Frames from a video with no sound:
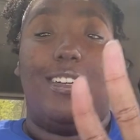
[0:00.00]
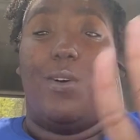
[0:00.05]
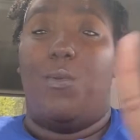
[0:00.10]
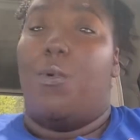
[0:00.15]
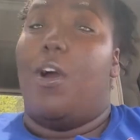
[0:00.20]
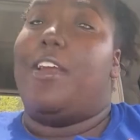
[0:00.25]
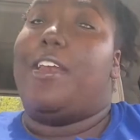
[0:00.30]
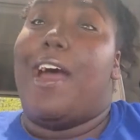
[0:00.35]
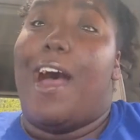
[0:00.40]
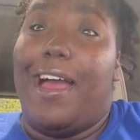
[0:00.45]

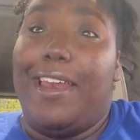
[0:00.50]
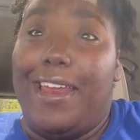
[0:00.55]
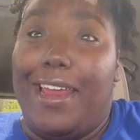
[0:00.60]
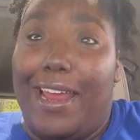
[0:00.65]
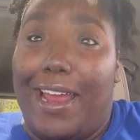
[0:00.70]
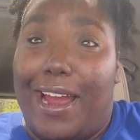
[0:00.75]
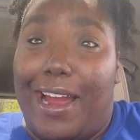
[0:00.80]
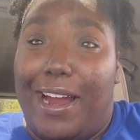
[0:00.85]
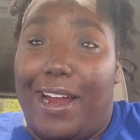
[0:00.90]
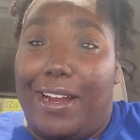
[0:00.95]
we're done
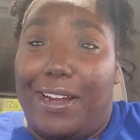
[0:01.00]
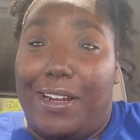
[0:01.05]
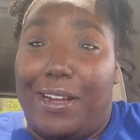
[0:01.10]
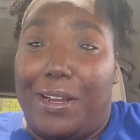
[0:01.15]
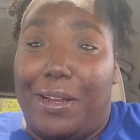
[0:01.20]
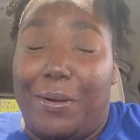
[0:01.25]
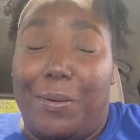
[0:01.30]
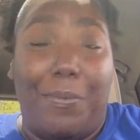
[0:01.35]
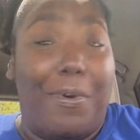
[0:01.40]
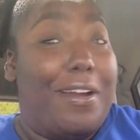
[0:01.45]
here.
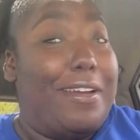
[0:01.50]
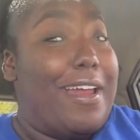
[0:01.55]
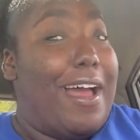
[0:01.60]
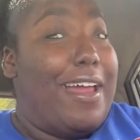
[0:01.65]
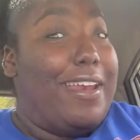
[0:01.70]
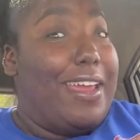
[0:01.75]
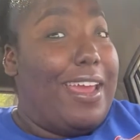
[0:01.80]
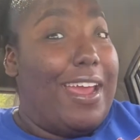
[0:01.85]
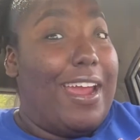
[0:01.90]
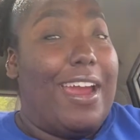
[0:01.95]
We're
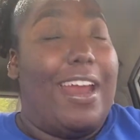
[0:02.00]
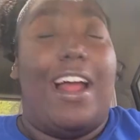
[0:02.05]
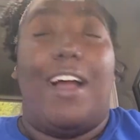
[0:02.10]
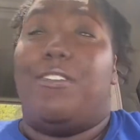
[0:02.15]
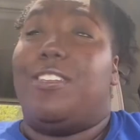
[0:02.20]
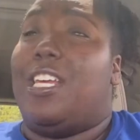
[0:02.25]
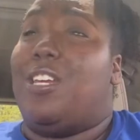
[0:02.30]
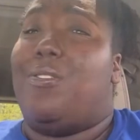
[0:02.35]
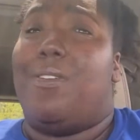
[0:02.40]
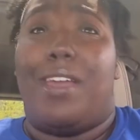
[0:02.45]
done here. And I
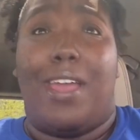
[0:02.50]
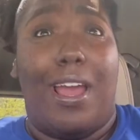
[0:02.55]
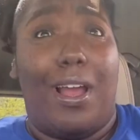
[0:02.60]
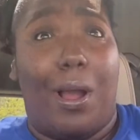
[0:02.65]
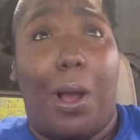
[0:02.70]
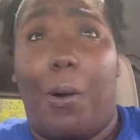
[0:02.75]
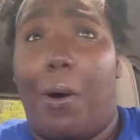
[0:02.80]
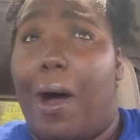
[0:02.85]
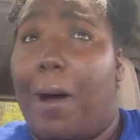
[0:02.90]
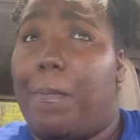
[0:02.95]
was like, you can't
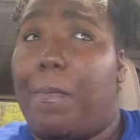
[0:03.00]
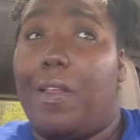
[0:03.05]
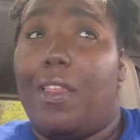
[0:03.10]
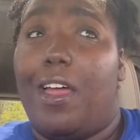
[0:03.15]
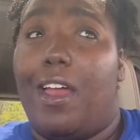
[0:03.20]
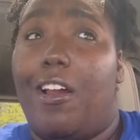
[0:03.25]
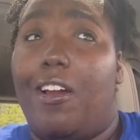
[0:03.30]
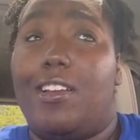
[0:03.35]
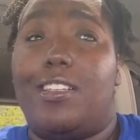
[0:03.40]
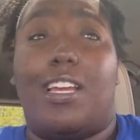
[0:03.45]
go up a
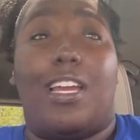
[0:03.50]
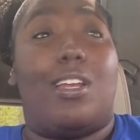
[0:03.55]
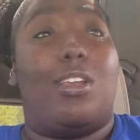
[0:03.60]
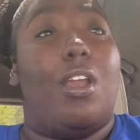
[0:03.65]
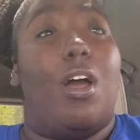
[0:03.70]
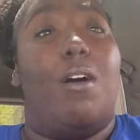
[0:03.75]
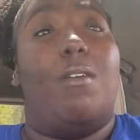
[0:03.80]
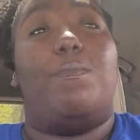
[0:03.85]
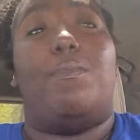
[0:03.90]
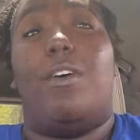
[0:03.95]
little. He's like,
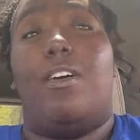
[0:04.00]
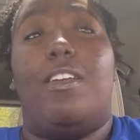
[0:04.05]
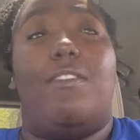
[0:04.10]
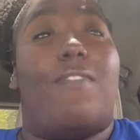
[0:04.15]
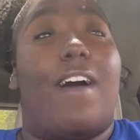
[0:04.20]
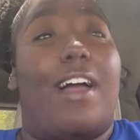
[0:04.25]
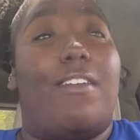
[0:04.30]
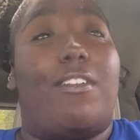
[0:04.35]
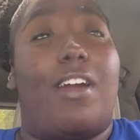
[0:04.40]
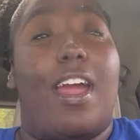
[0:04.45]
nope, only
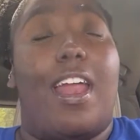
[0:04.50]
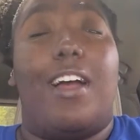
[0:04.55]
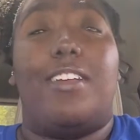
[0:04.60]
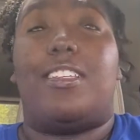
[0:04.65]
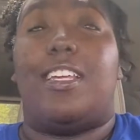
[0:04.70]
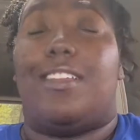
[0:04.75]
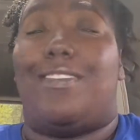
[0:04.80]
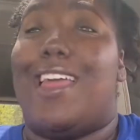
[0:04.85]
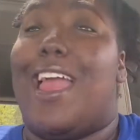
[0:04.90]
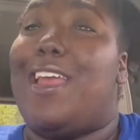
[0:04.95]
$5,000. I was
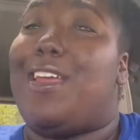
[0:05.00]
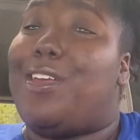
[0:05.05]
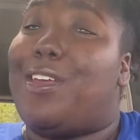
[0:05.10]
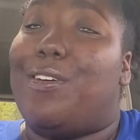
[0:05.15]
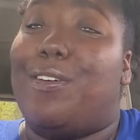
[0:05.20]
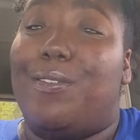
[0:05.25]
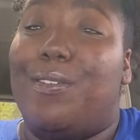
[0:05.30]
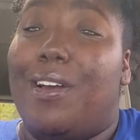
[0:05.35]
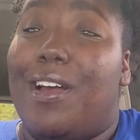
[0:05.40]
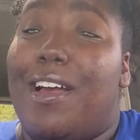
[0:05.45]
like, thank
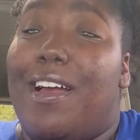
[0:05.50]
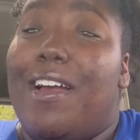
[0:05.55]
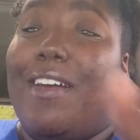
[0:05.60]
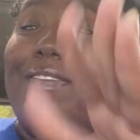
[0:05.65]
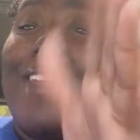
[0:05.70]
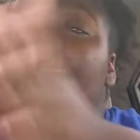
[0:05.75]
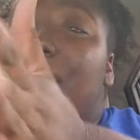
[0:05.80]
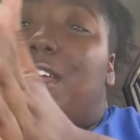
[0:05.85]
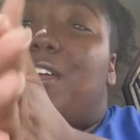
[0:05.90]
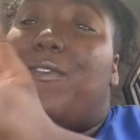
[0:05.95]
you.
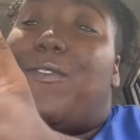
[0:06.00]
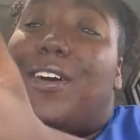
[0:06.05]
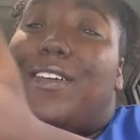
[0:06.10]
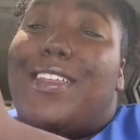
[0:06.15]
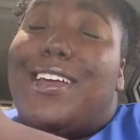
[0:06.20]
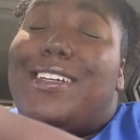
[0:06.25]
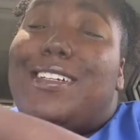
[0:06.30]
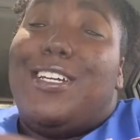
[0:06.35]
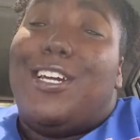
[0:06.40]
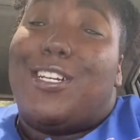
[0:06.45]
Thank you for
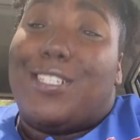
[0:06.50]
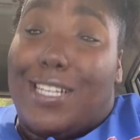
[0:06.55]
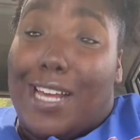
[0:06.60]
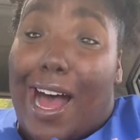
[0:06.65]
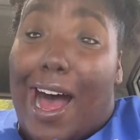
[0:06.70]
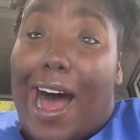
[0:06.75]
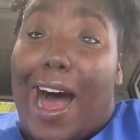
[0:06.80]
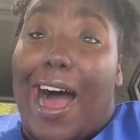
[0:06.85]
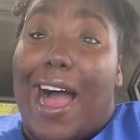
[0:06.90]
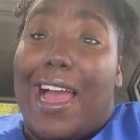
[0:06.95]
your
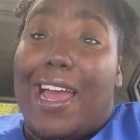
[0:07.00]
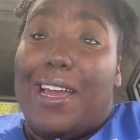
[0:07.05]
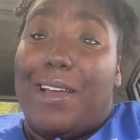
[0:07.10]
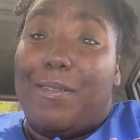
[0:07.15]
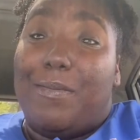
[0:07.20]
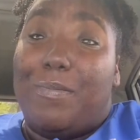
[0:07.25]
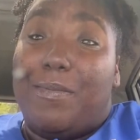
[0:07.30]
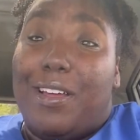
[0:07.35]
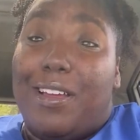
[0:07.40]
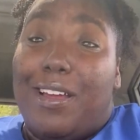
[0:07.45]

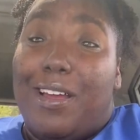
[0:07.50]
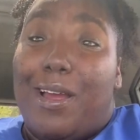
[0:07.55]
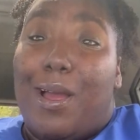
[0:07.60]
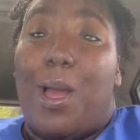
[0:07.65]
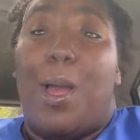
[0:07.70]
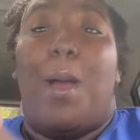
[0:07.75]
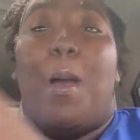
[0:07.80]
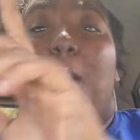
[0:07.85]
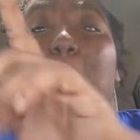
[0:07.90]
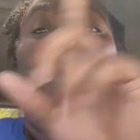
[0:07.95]
time.
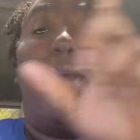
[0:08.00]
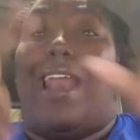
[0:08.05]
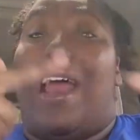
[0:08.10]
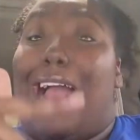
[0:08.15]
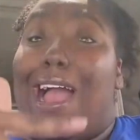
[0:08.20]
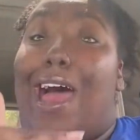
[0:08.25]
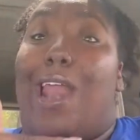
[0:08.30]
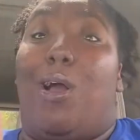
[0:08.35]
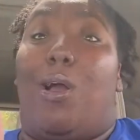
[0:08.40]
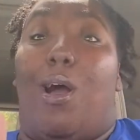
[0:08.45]
But I
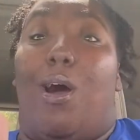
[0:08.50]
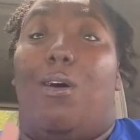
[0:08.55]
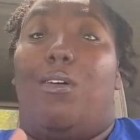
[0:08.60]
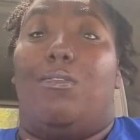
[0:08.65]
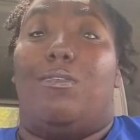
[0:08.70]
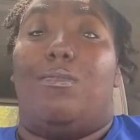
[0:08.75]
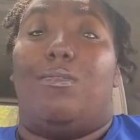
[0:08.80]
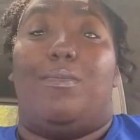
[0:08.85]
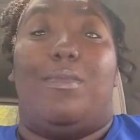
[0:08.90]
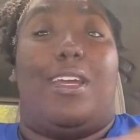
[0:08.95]
gotta go,
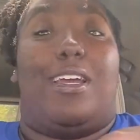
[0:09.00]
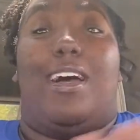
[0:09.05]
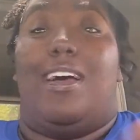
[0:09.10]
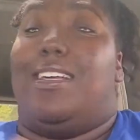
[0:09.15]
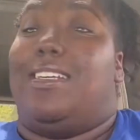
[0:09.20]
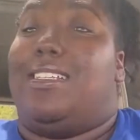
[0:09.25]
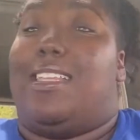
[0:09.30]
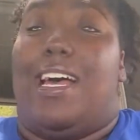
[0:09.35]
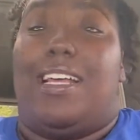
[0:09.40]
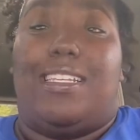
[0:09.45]

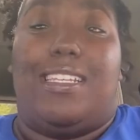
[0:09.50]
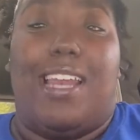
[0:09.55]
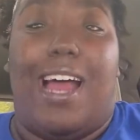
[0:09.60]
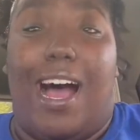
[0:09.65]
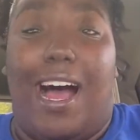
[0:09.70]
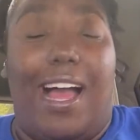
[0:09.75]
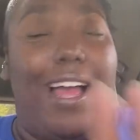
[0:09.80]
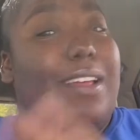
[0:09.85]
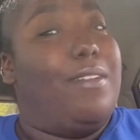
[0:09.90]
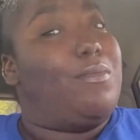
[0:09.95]
because that's
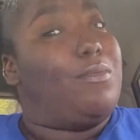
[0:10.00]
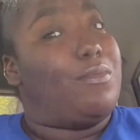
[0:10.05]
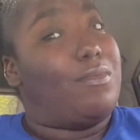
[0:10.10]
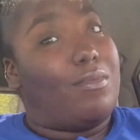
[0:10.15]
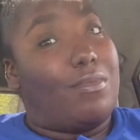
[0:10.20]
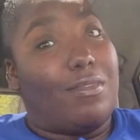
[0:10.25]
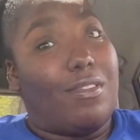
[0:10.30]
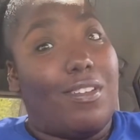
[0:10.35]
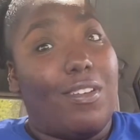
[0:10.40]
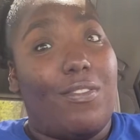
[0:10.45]
not
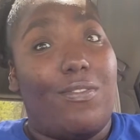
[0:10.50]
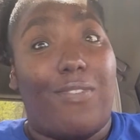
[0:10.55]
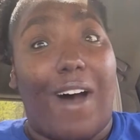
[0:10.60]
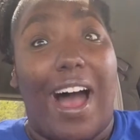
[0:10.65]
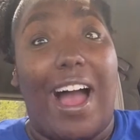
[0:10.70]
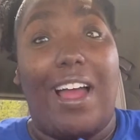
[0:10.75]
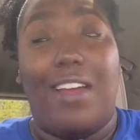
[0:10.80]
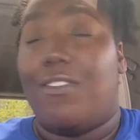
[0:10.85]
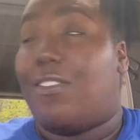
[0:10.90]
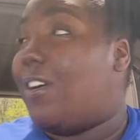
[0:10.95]

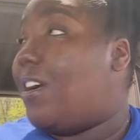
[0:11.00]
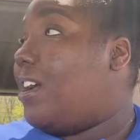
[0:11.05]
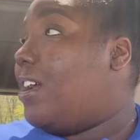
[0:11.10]
five